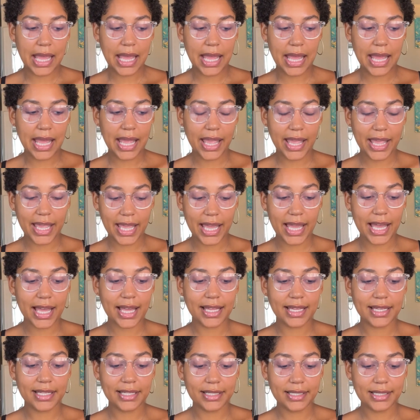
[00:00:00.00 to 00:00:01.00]

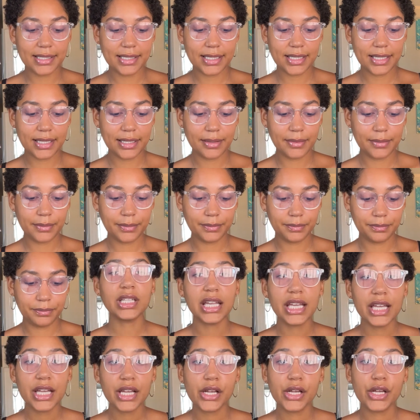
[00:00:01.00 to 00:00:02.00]
And
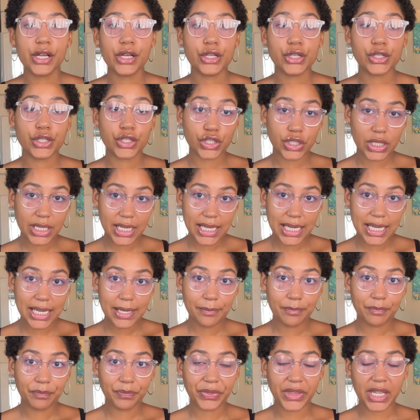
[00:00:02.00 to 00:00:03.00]
she
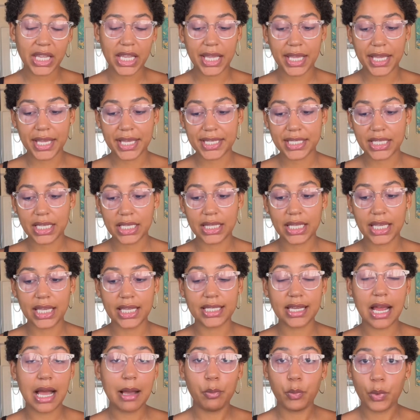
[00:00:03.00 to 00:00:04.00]
is in the
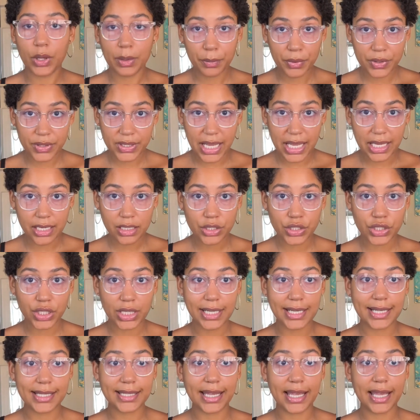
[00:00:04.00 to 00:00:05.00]
top 1%. She
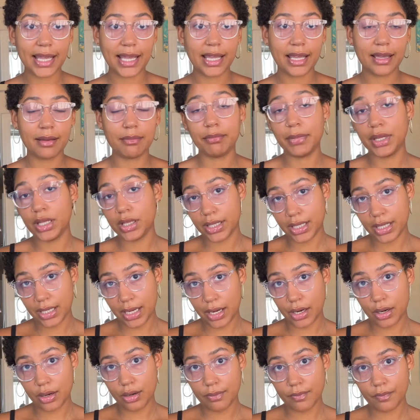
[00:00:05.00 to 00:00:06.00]
is a
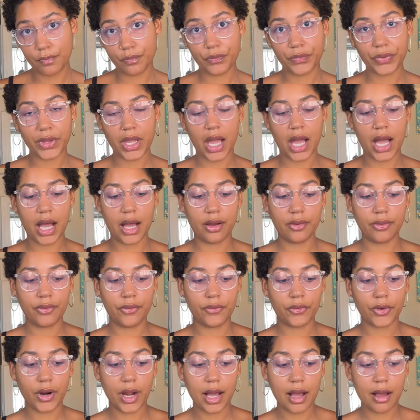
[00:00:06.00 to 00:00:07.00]
millionaire
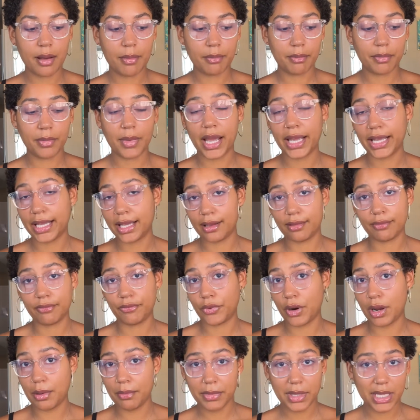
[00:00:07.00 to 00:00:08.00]
from
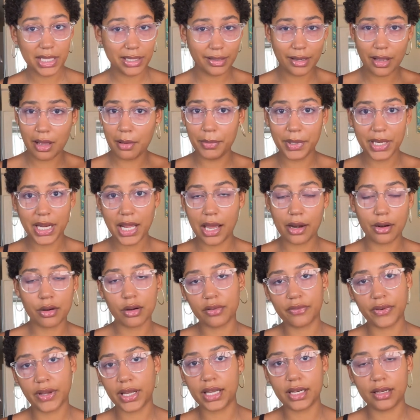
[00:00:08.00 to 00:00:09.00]
this company. I don't know if
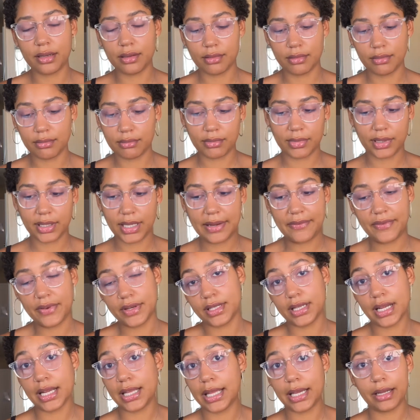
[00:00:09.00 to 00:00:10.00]
I can even
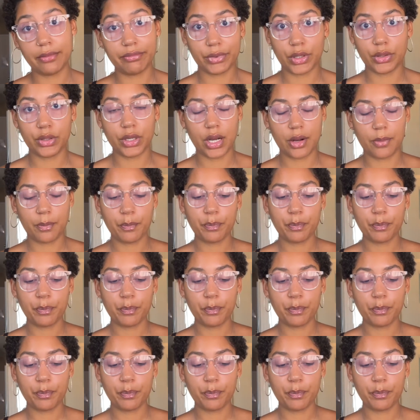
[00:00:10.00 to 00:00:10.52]
say that. Don't know.